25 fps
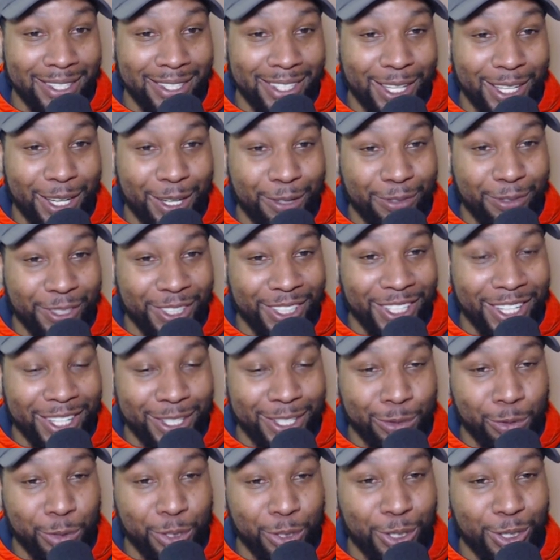steady for the
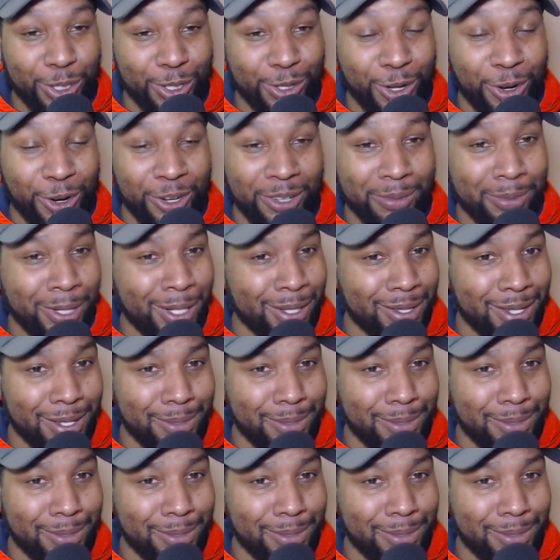next 20 to 30 minutes.